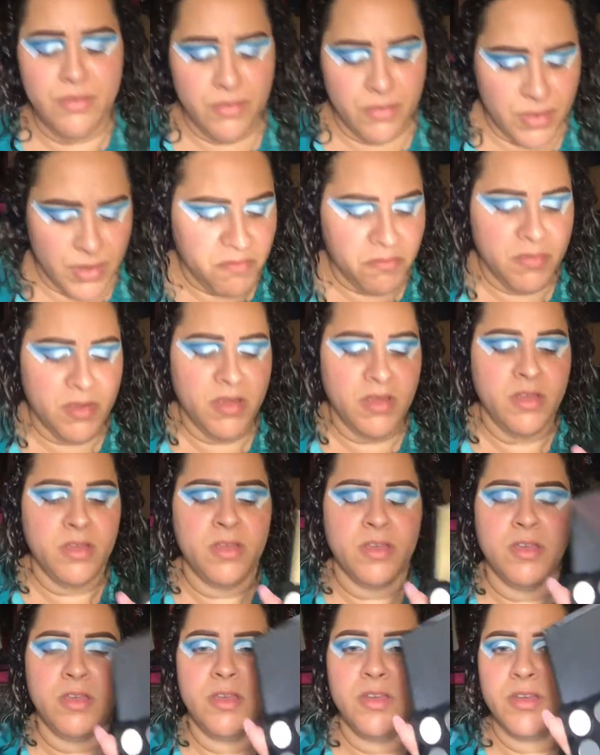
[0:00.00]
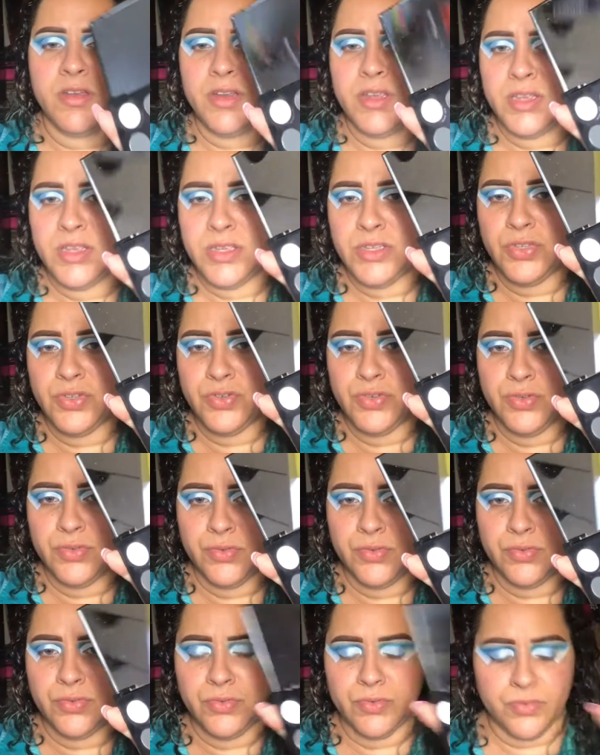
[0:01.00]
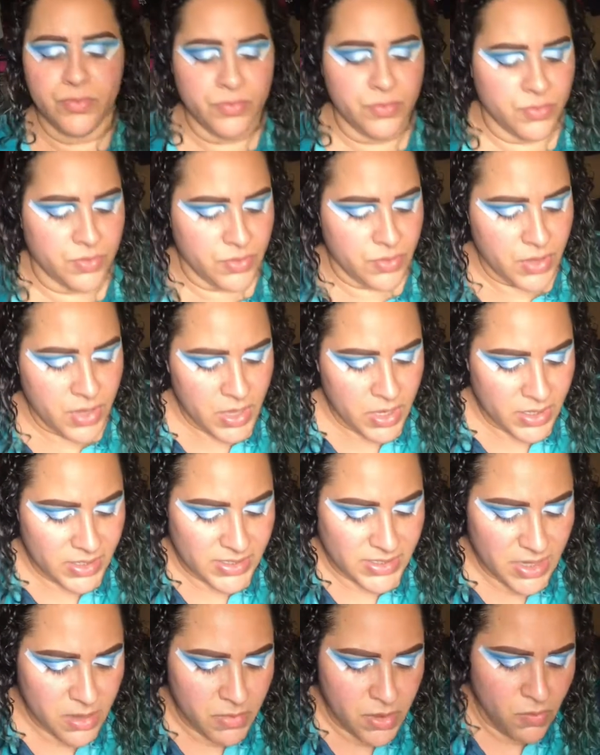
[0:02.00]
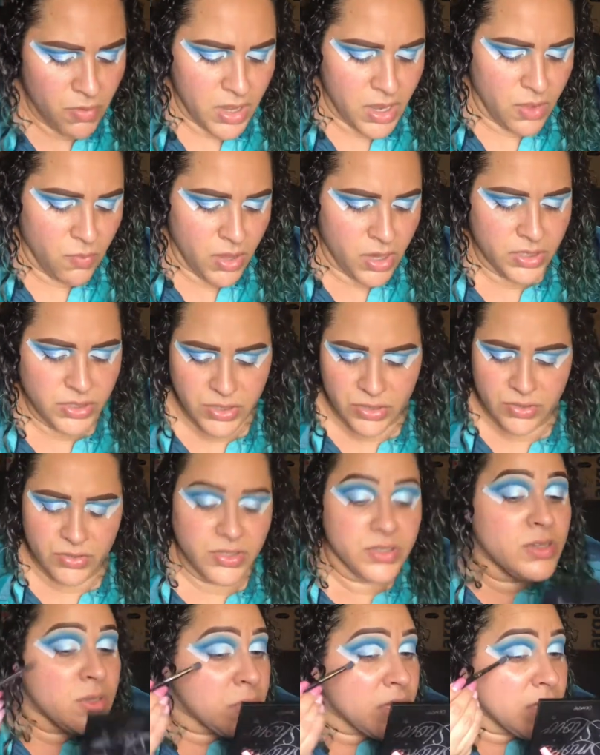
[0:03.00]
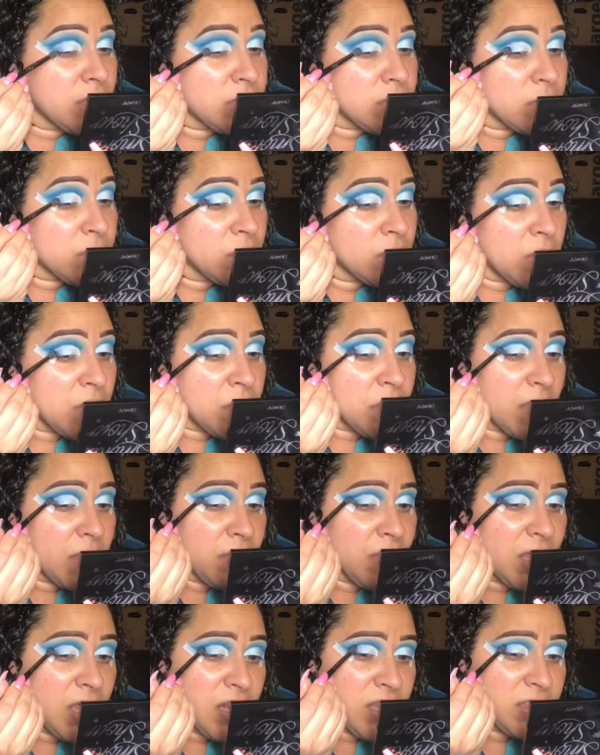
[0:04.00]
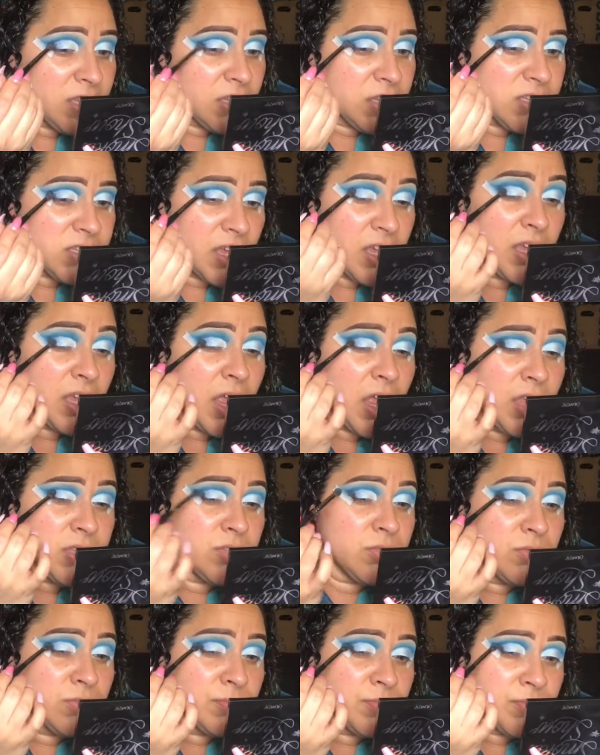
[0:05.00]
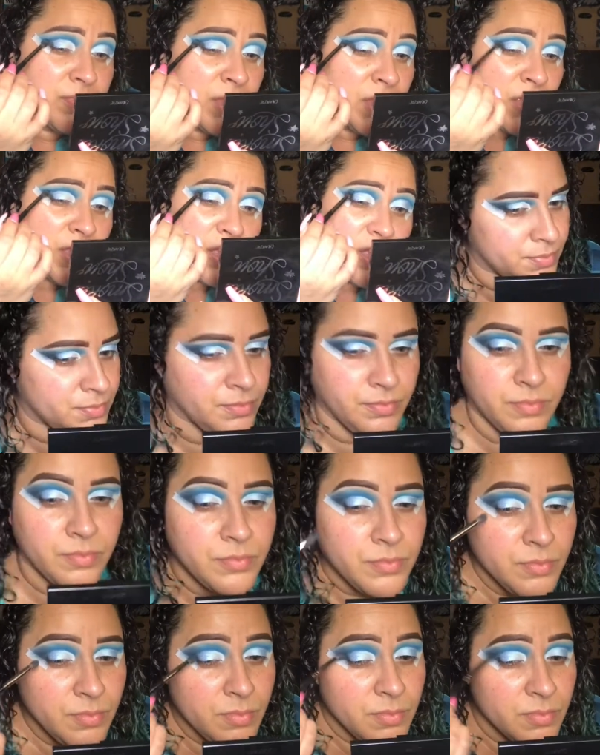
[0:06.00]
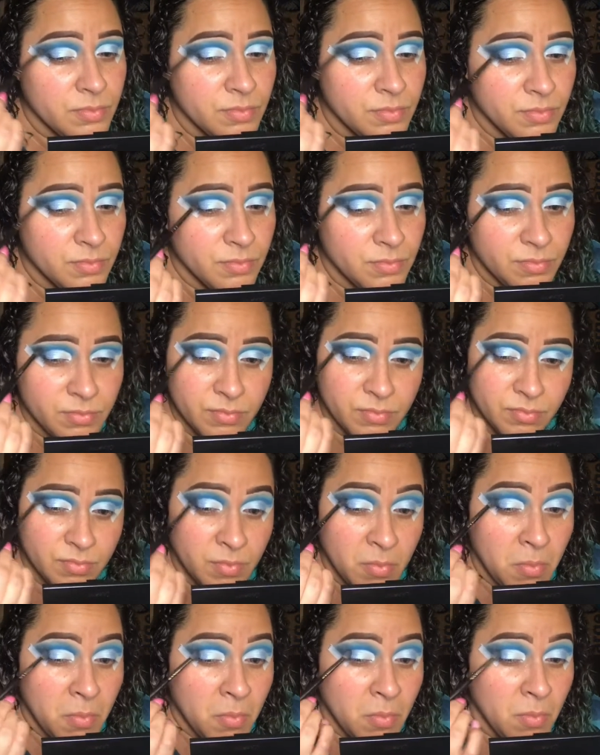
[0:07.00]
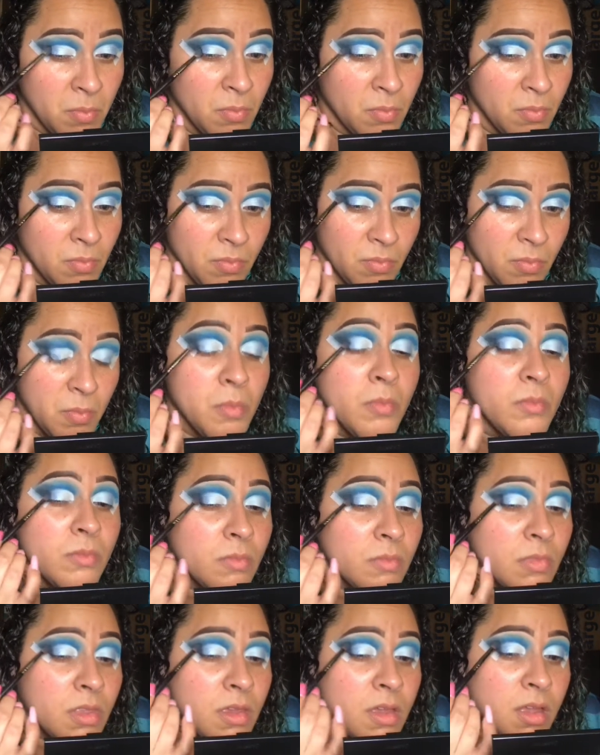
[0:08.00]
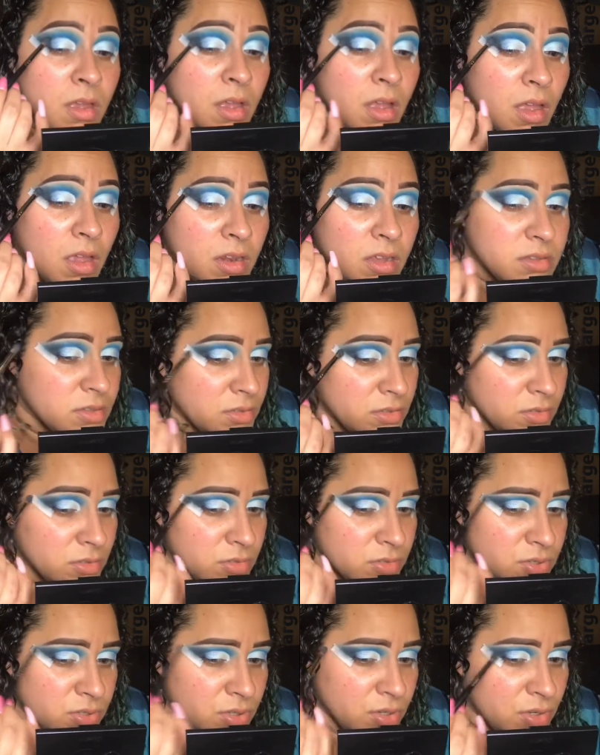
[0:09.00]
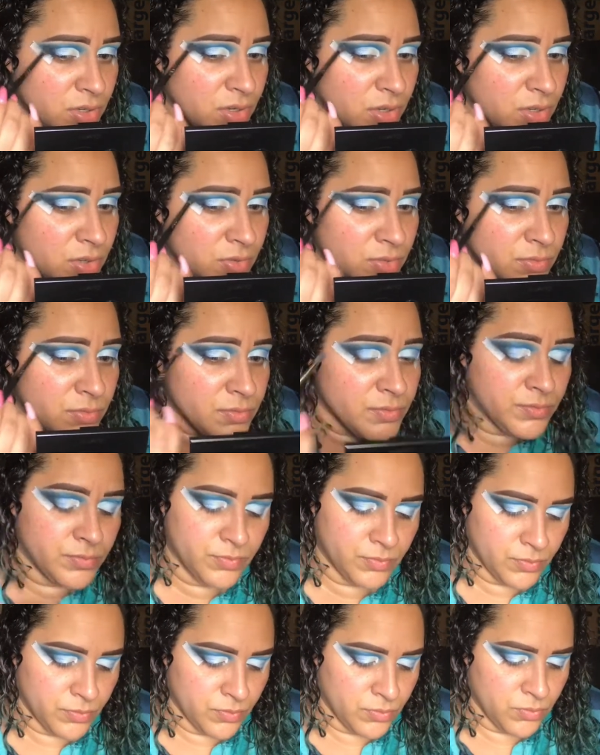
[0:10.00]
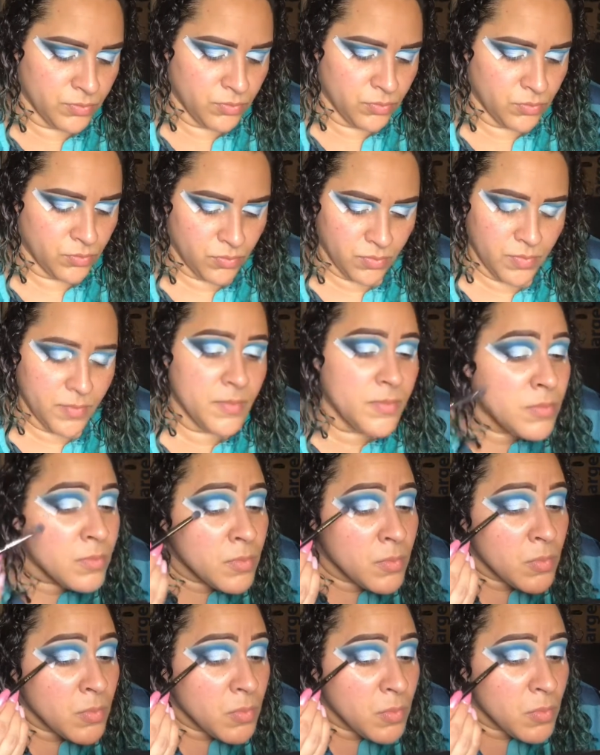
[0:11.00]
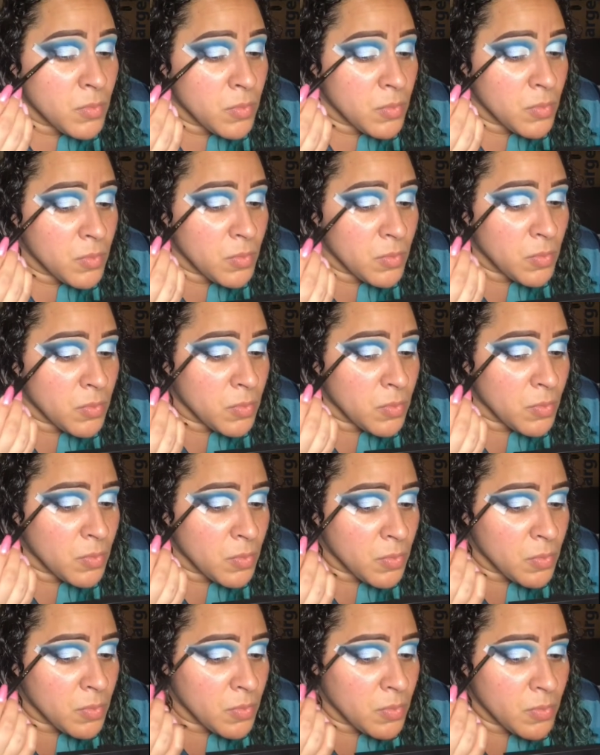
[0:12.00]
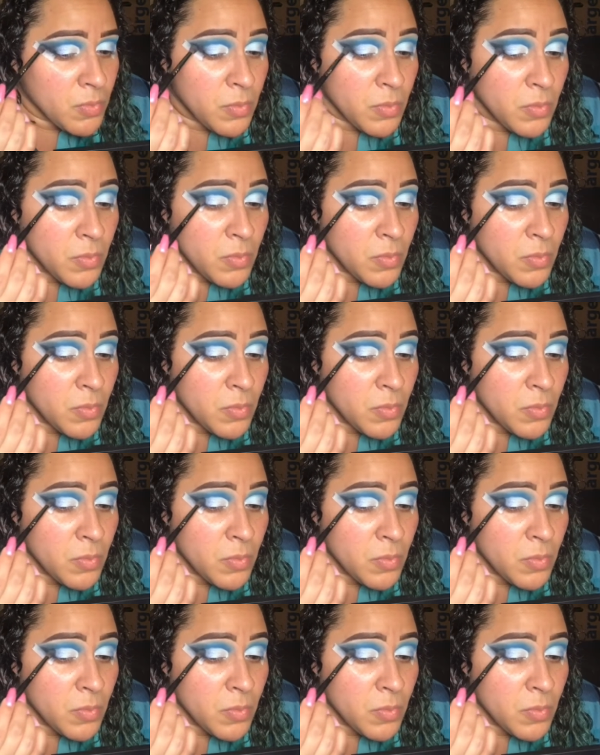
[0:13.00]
to go ahead and create a little bit of dimension, but it wasn't dark enough for me, so I decided to go into the ColourPop Smoke Show palette and use the dark black in there and really